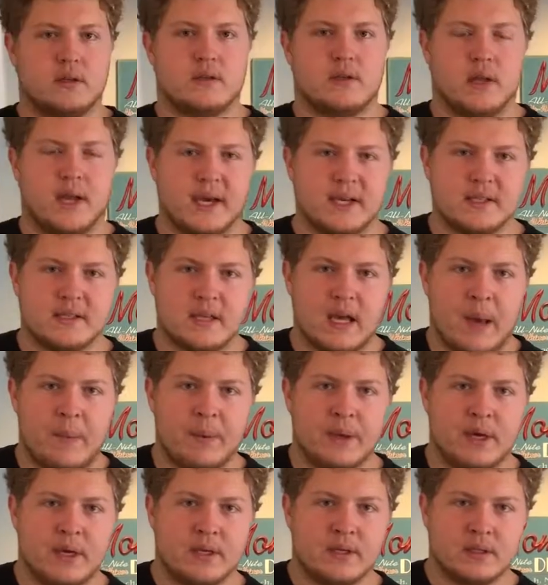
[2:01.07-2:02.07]
So the next step
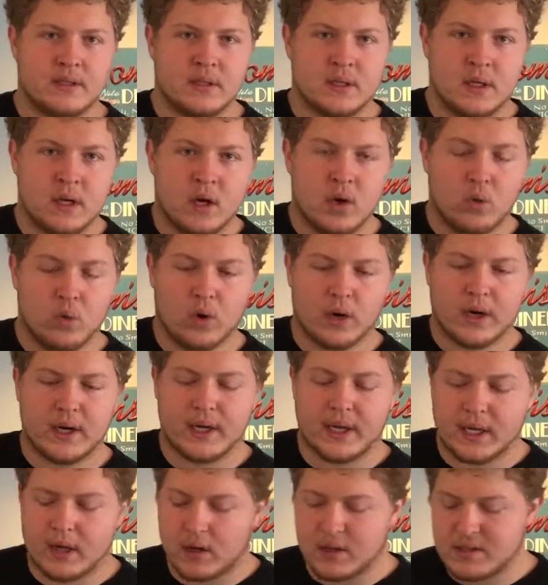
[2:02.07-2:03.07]
is we're gonna
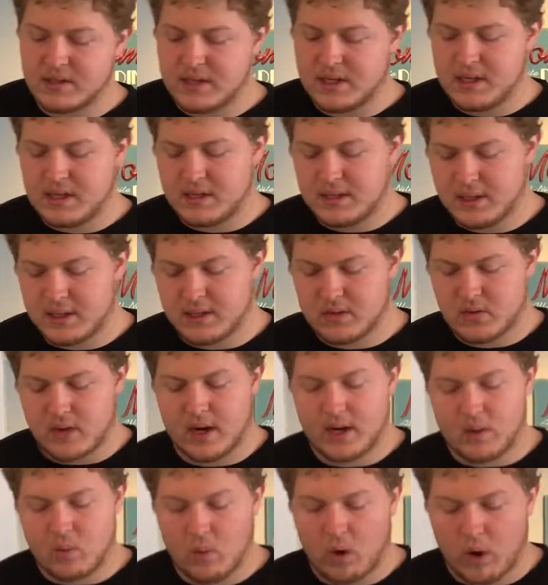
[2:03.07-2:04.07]
get our seasonings
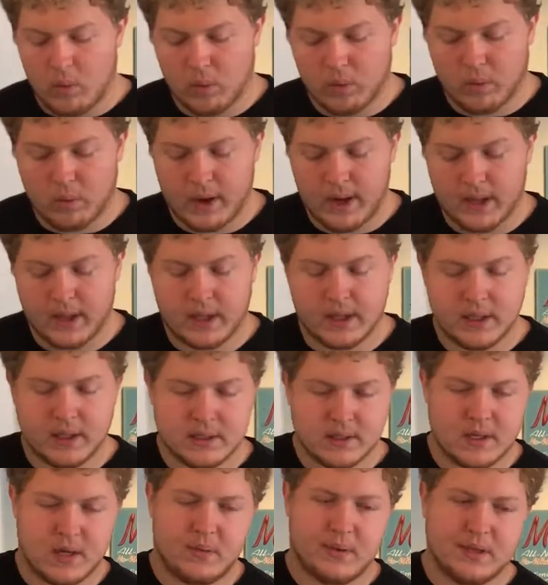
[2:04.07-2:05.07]
ready while we're waiting.
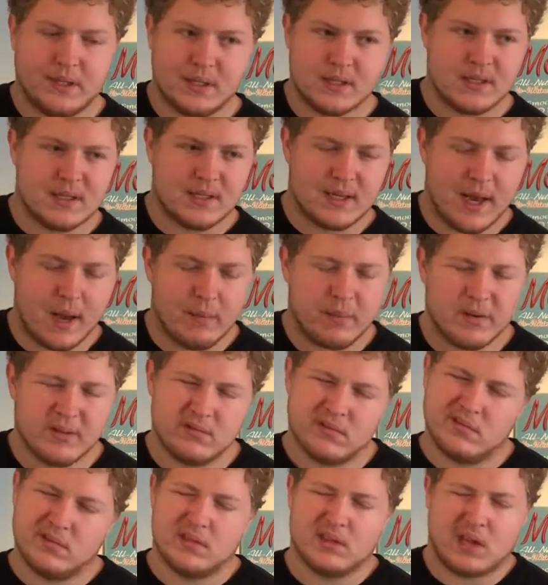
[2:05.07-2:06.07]
It's not really a step.
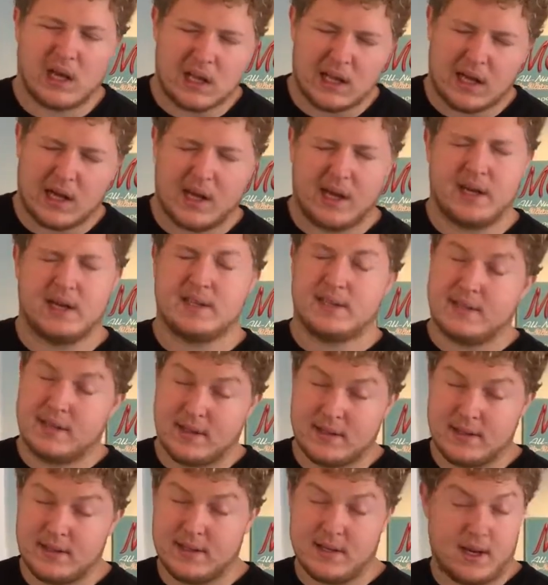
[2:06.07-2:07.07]
I lied, it's not
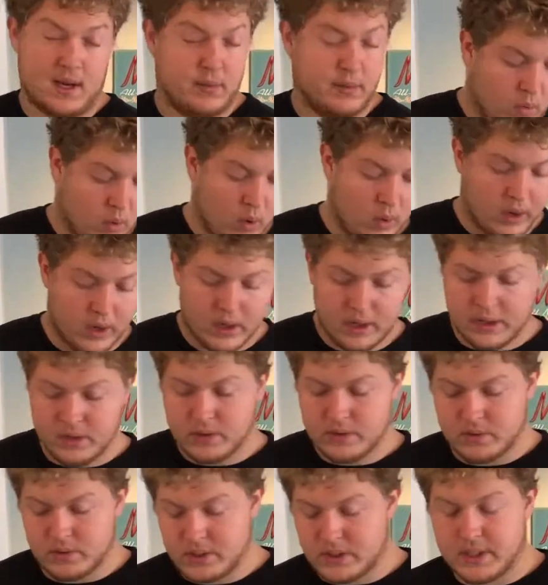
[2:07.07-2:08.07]
a step. What we're gonna do
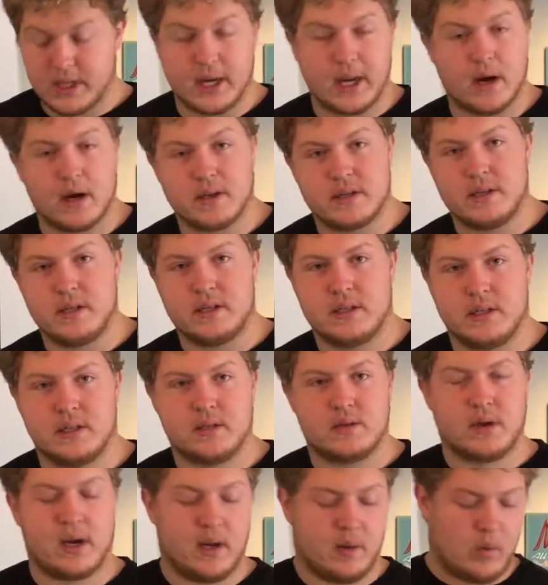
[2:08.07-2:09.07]
is we're just gonna get our
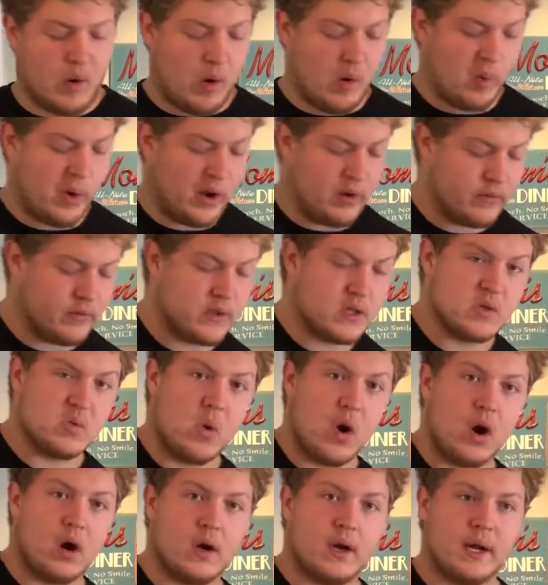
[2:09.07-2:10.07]
seasonings ready while we're waiting for this
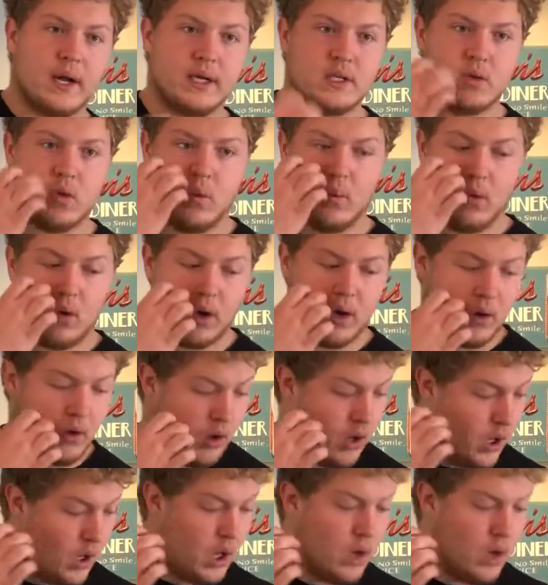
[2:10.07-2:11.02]
water to get to a boil.